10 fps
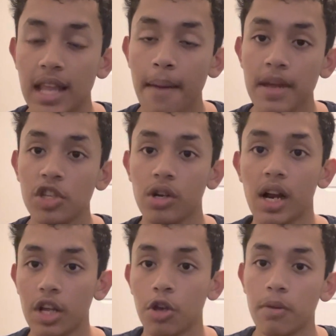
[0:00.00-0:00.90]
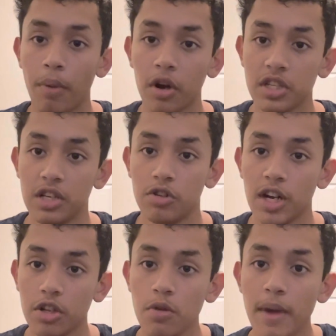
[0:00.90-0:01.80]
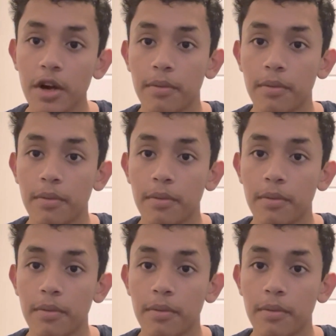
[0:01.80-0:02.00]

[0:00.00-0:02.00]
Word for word: That means you're not a good person. Try to do better,